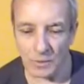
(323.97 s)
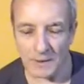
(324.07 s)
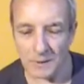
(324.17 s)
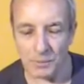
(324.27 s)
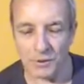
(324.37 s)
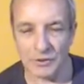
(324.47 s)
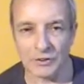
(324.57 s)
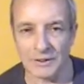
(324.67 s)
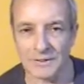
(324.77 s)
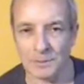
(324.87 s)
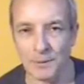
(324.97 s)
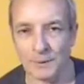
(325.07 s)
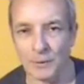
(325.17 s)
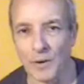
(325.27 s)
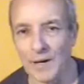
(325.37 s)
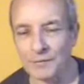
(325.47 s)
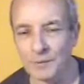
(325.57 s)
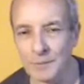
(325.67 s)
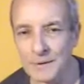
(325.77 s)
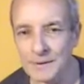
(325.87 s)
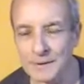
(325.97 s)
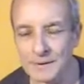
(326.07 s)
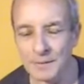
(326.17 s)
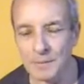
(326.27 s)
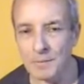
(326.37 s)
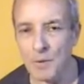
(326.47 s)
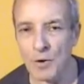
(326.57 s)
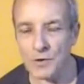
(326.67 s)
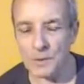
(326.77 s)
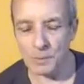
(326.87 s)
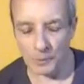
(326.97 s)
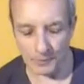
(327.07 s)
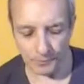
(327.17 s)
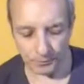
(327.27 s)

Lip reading: You can appreciate it by whatever means possible,